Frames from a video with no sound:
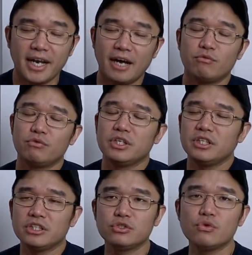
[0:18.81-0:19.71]
And I
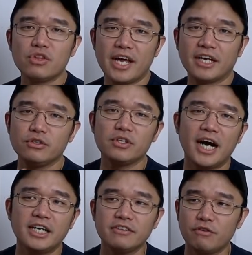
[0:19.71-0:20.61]
really do thank you
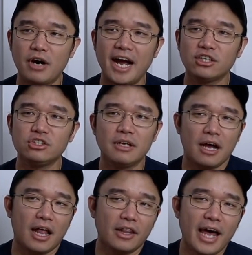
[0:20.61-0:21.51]
guys for actually
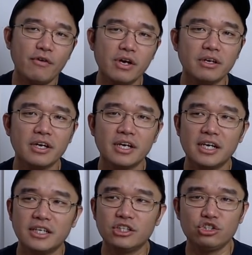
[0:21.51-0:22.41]
allowing
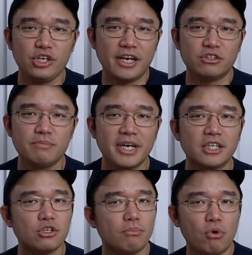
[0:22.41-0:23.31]
this channel to make
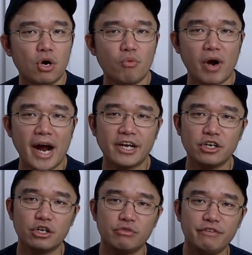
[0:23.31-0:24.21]
it to a point where I
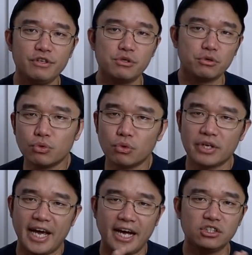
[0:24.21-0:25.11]
could reveal cool
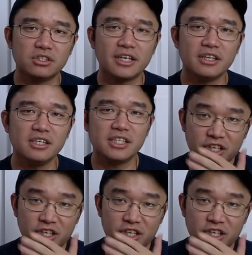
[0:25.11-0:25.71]
gadgets like this.